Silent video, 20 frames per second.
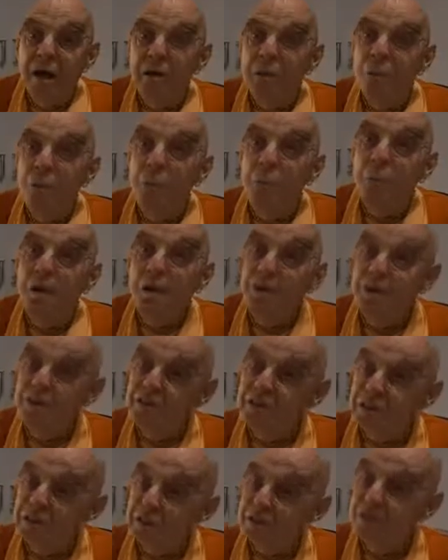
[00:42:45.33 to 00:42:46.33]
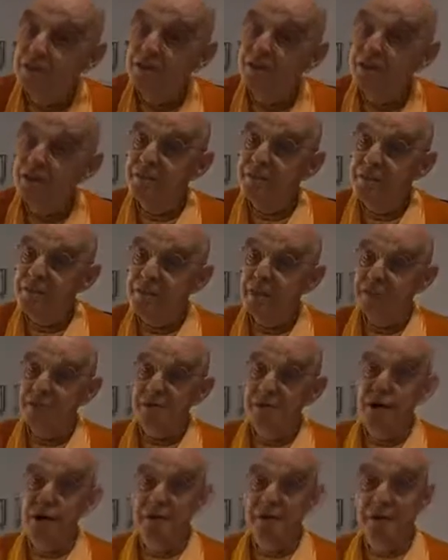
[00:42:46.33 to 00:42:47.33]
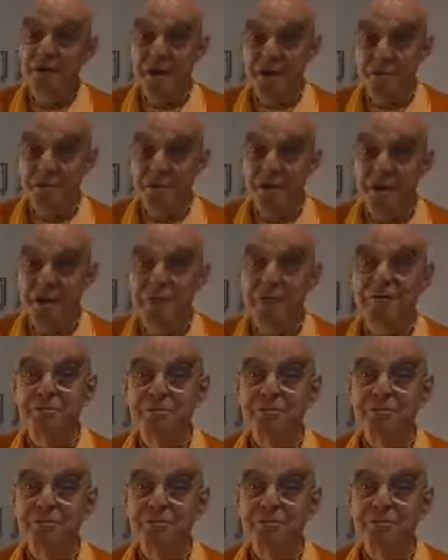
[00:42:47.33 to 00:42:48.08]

Gopakanya Devidasi. Hare Krishna.